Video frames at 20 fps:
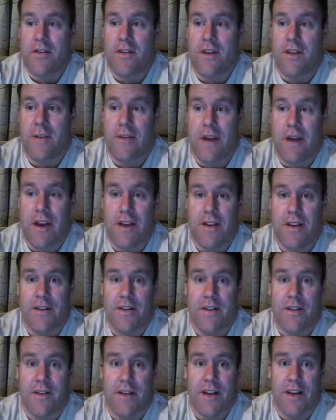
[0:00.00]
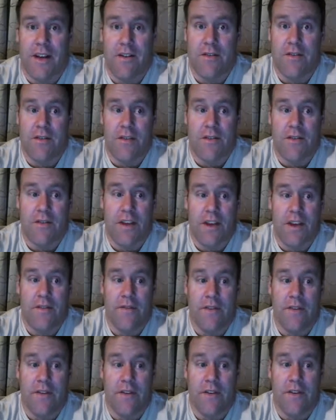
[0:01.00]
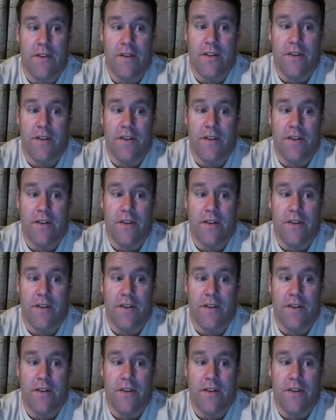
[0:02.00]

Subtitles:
I'm not going to turn it down until Denver.